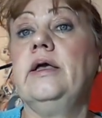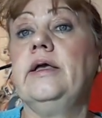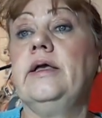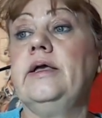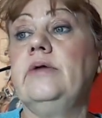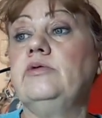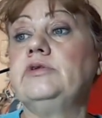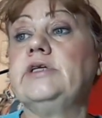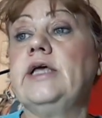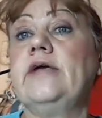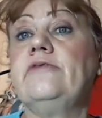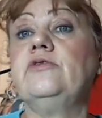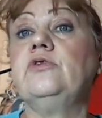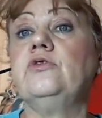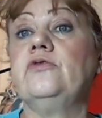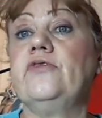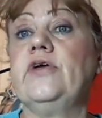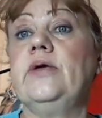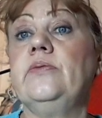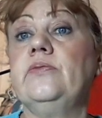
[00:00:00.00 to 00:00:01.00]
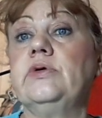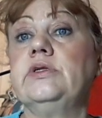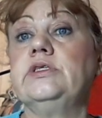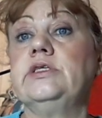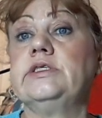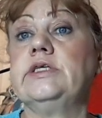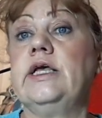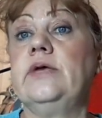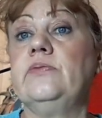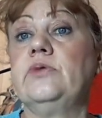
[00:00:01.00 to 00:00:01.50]
Well, definitely November and
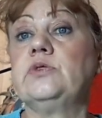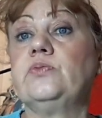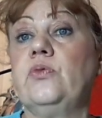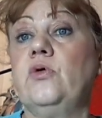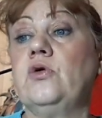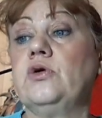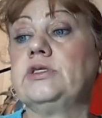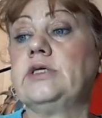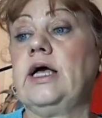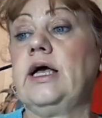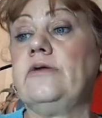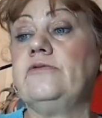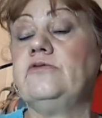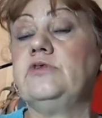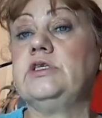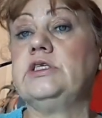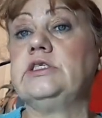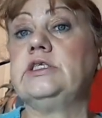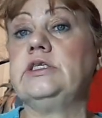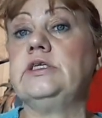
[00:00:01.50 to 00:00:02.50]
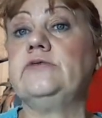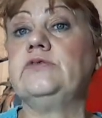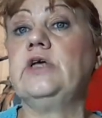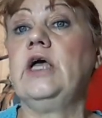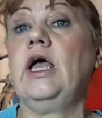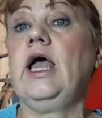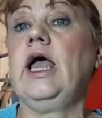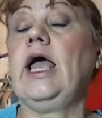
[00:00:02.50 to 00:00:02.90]
December's box I haven't received.